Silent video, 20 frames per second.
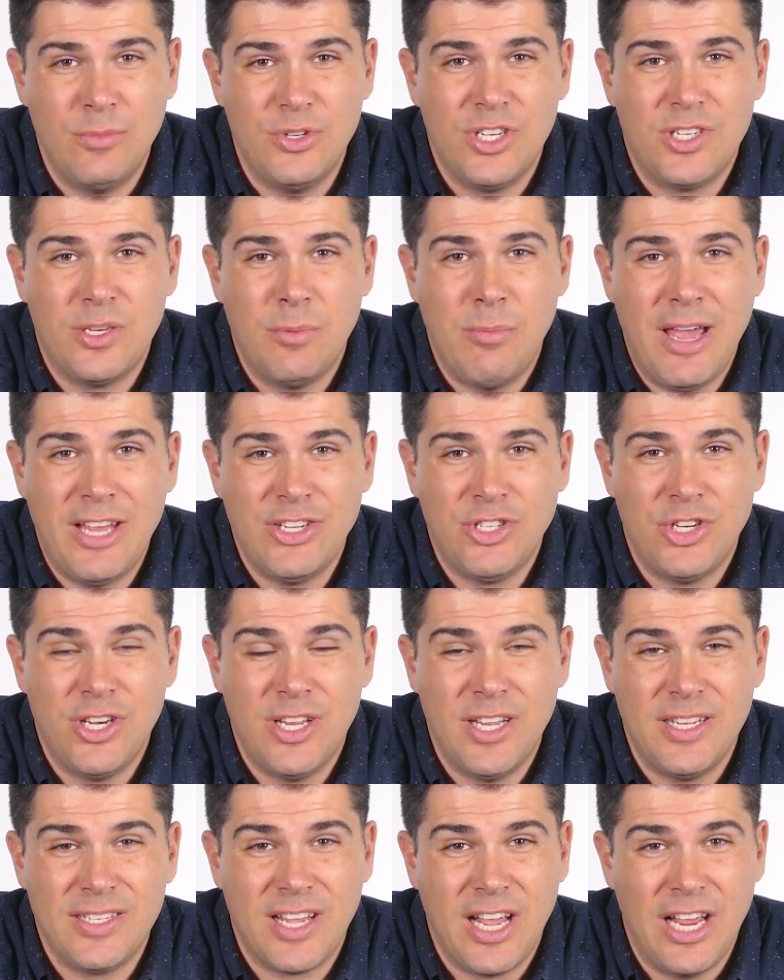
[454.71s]
Just imagine it
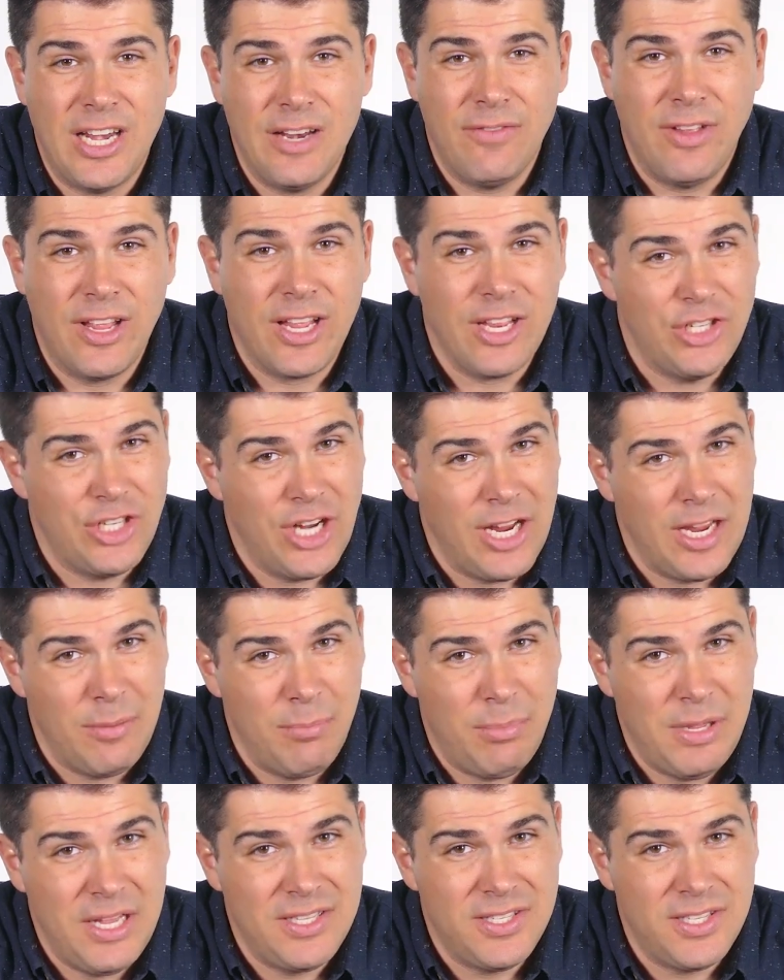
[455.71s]
as kind of like a
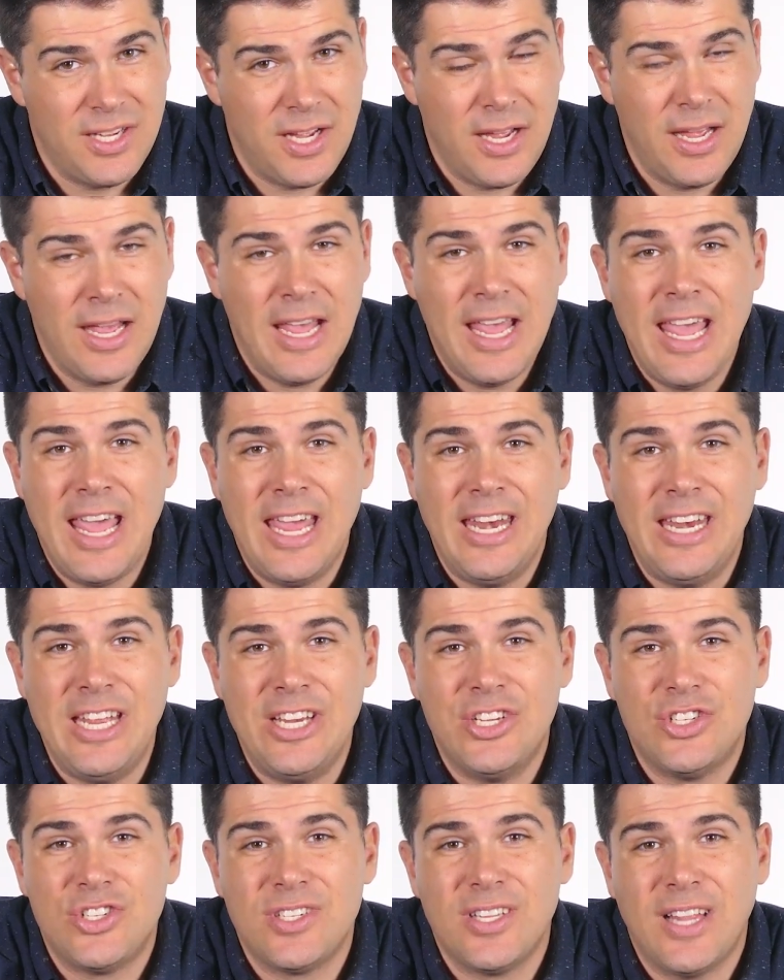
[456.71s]
giant pizza, and
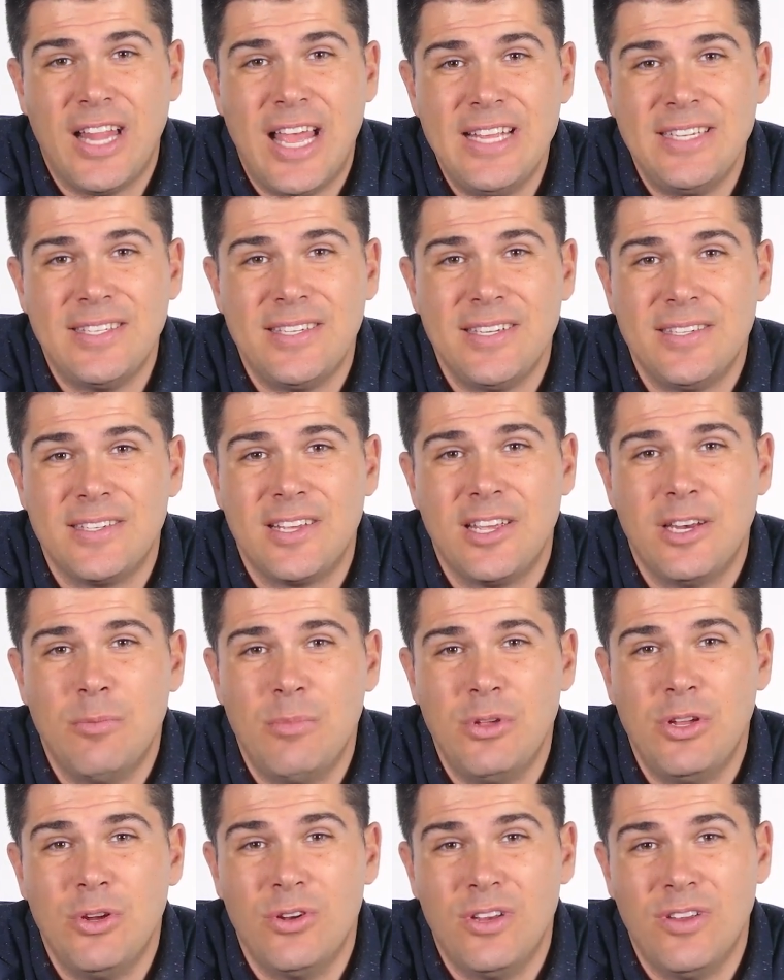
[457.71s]
each slice is going to
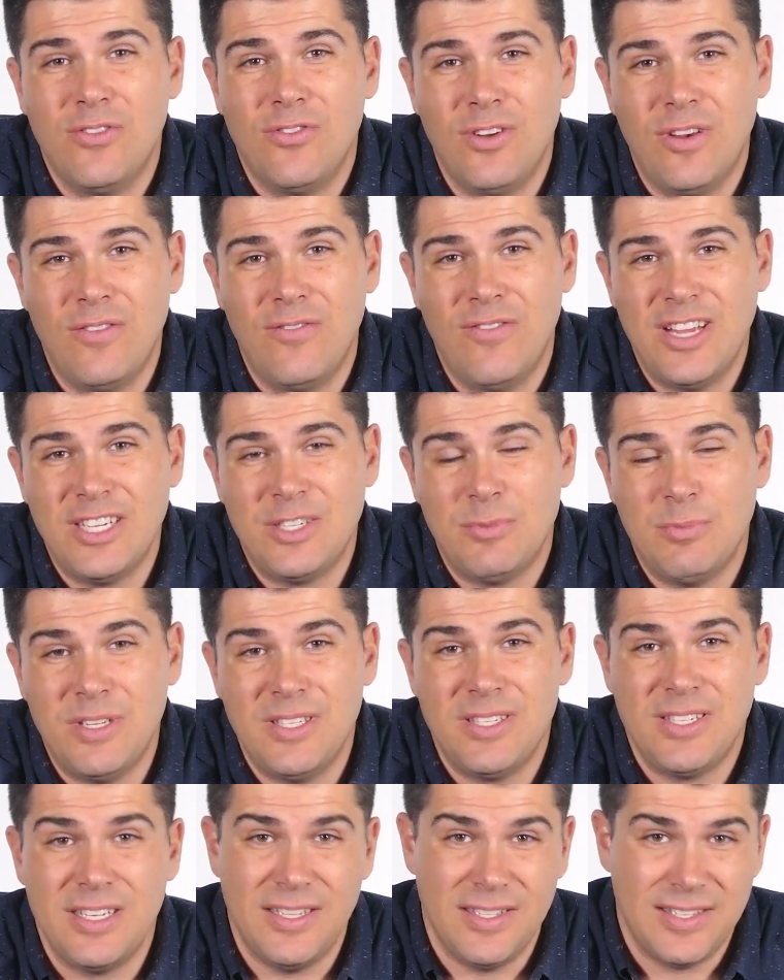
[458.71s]
be your different
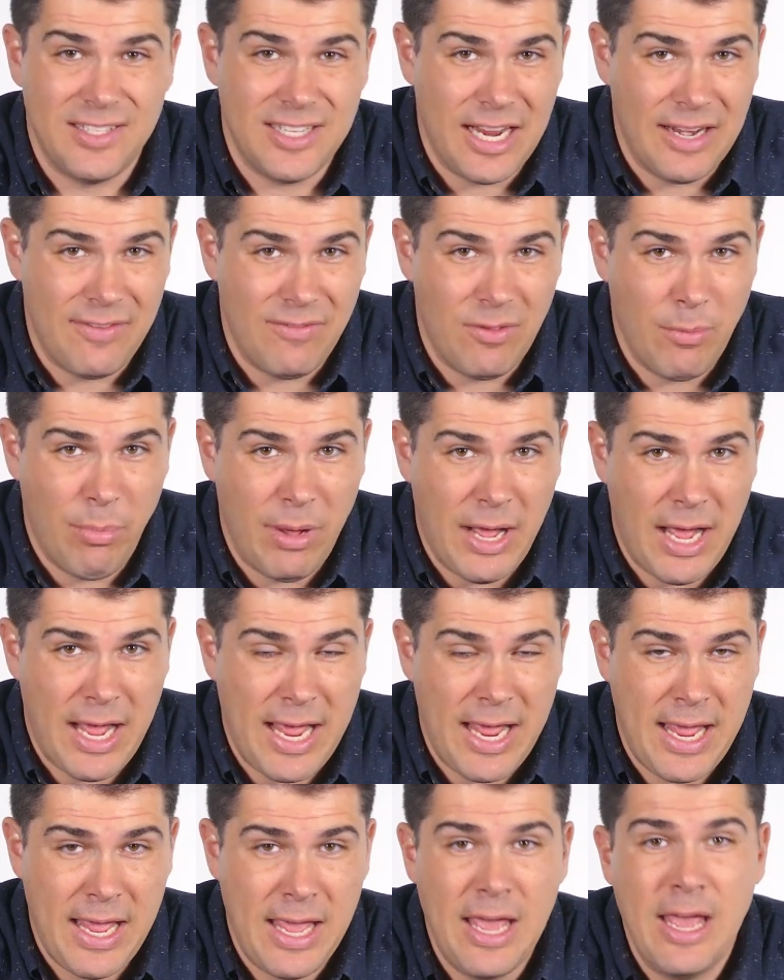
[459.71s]
investments inside of the
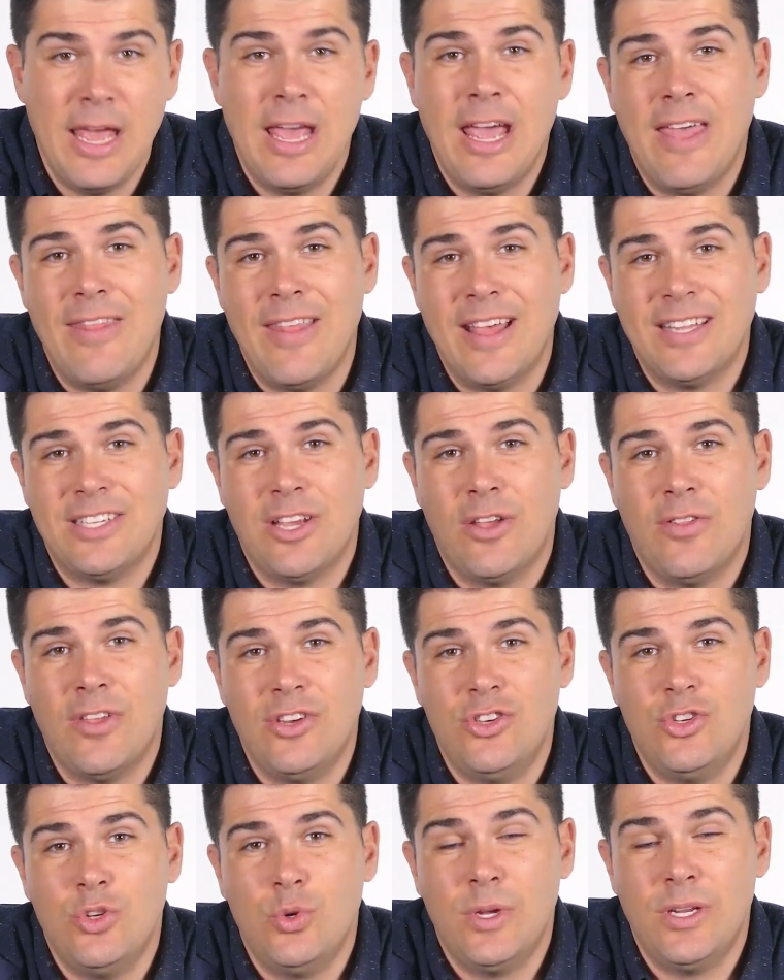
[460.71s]
pie, and that's how they
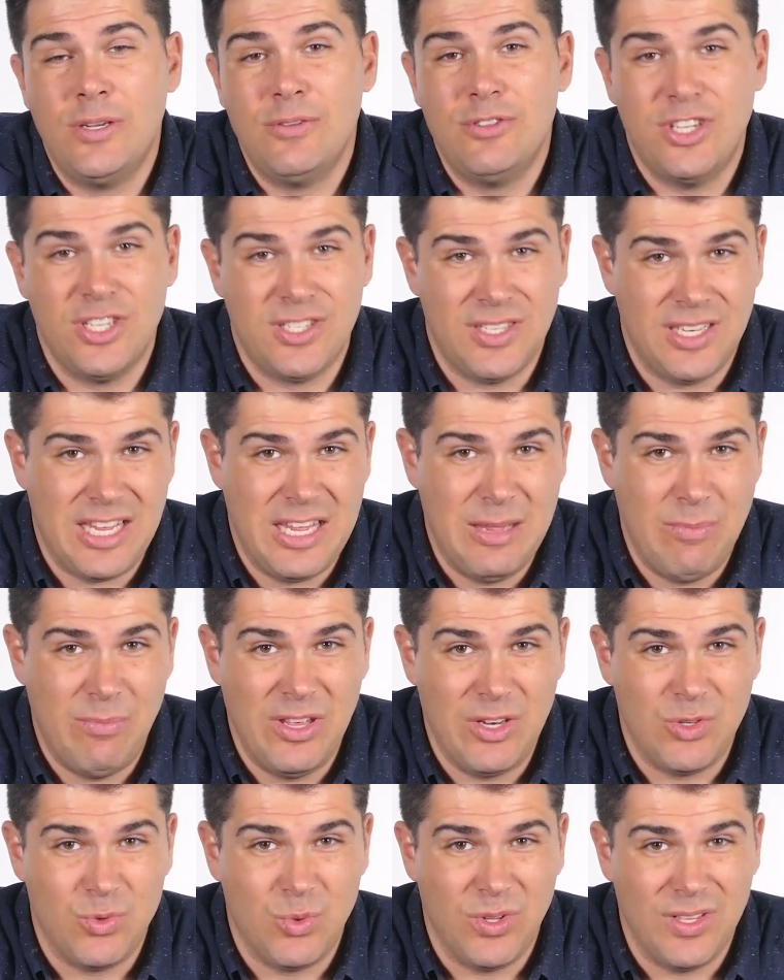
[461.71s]
do it, just to keep
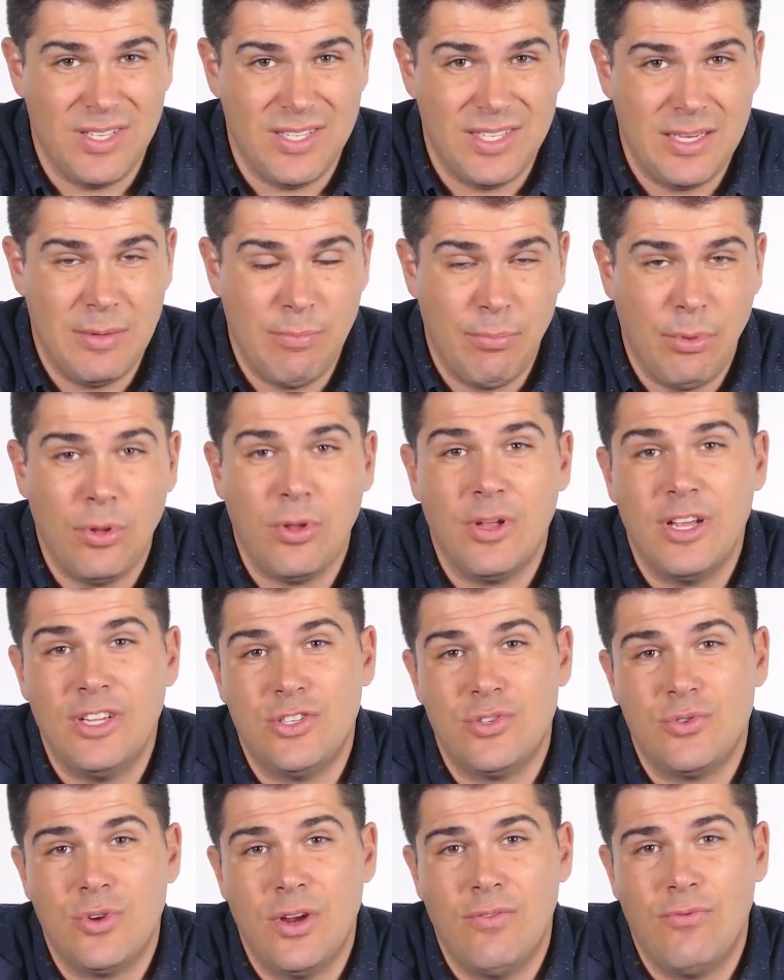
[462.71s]
things really simple and
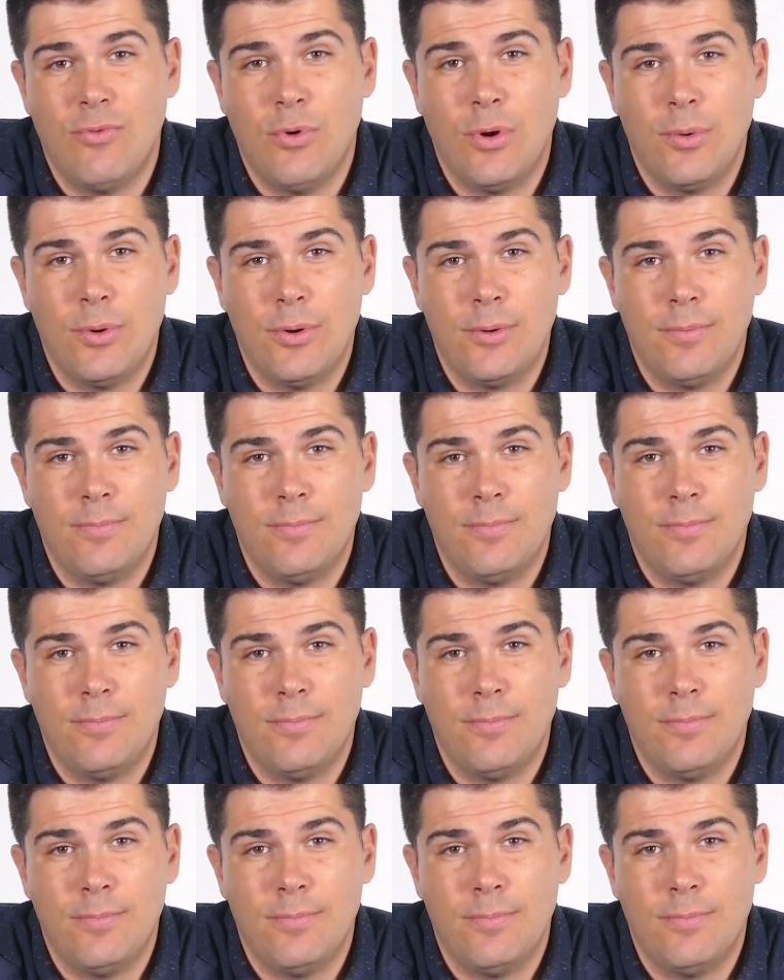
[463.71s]
straightforward.